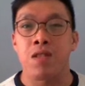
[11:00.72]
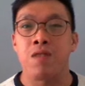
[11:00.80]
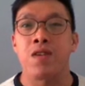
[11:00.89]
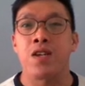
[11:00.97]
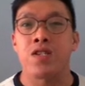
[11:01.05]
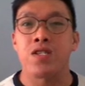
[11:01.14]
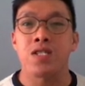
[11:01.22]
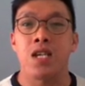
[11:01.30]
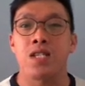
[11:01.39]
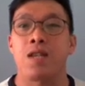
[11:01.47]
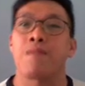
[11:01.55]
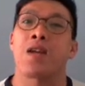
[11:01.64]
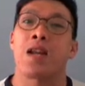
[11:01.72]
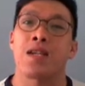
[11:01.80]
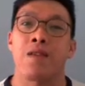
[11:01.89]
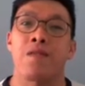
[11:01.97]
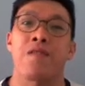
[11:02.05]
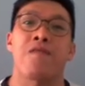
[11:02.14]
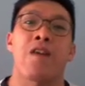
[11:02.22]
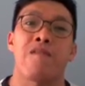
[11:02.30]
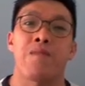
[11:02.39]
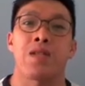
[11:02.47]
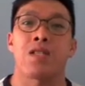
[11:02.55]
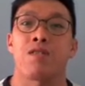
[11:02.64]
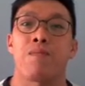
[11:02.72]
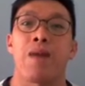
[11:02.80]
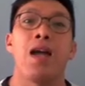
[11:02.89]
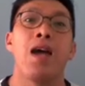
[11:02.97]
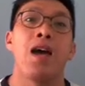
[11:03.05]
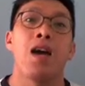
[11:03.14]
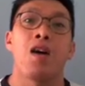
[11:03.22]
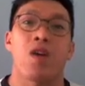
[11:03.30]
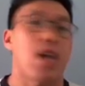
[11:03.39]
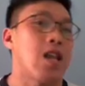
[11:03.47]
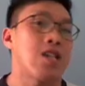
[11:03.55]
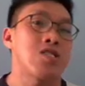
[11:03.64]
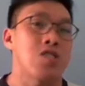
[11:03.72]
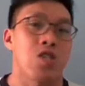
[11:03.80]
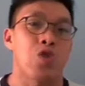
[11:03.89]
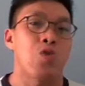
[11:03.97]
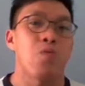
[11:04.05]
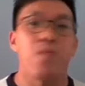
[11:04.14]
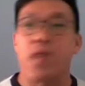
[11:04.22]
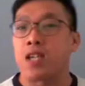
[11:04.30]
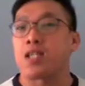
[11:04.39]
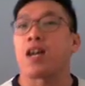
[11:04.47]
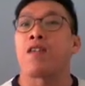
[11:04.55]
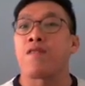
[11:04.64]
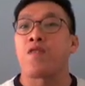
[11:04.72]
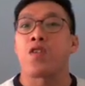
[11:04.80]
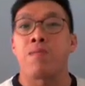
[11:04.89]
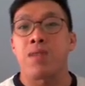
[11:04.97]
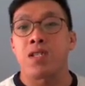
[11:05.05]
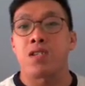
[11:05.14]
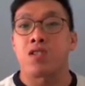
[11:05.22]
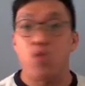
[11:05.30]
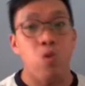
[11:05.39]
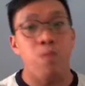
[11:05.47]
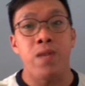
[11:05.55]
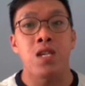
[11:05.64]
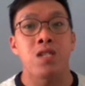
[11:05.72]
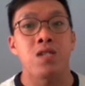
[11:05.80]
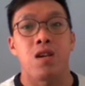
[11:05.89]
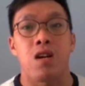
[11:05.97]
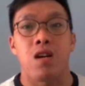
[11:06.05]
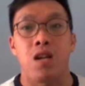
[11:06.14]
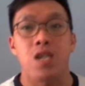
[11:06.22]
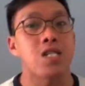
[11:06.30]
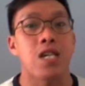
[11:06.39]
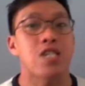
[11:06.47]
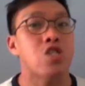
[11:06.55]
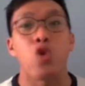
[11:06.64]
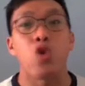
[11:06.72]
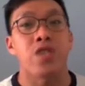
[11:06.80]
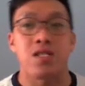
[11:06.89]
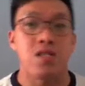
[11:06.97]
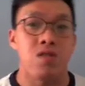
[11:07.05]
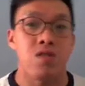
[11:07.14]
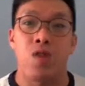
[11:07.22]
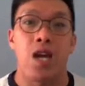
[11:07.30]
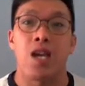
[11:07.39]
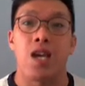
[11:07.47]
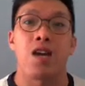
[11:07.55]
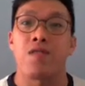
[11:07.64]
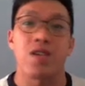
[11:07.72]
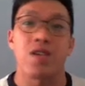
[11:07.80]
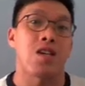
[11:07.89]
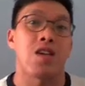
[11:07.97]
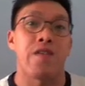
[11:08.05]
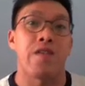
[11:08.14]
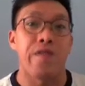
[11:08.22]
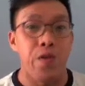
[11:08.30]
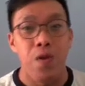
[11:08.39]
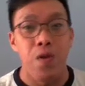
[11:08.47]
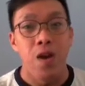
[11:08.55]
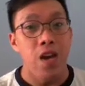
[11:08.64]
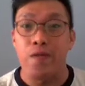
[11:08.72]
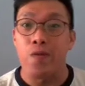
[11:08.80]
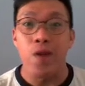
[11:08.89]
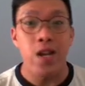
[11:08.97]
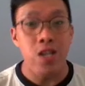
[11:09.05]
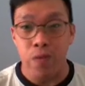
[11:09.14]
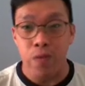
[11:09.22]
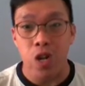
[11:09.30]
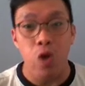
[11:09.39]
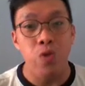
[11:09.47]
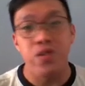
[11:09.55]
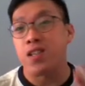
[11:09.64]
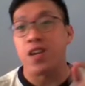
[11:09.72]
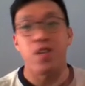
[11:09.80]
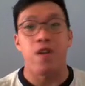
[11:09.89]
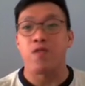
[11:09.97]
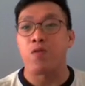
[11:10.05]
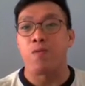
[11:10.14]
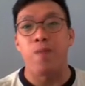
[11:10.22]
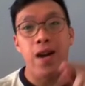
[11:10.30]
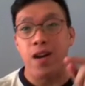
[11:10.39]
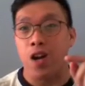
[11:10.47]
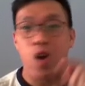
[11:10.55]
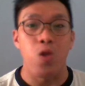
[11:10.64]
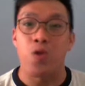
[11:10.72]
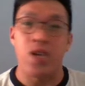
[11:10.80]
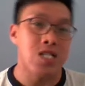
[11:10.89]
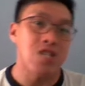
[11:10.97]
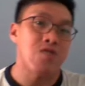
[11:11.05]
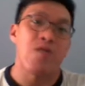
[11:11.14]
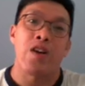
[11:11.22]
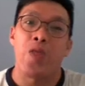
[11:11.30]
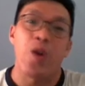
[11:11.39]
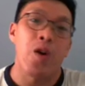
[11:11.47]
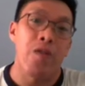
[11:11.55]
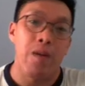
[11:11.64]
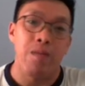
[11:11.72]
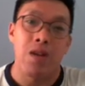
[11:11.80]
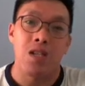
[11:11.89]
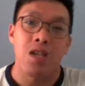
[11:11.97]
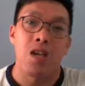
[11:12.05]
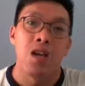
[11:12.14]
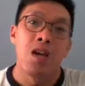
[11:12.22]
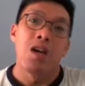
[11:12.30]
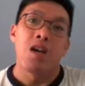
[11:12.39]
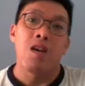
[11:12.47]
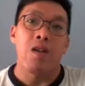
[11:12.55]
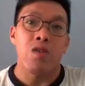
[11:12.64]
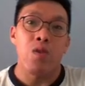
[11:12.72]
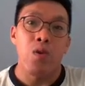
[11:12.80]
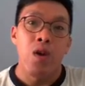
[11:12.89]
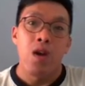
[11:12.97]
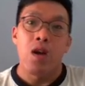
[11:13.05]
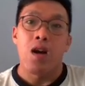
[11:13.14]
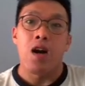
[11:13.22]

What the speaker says: material actually says something like 75 meters, but okay, let's just assume that it's 140 meters. 2 minutes is as close as you can get already. If you want it to be closer, then you have to buy a condo that sits right on top of the MRT. Right. So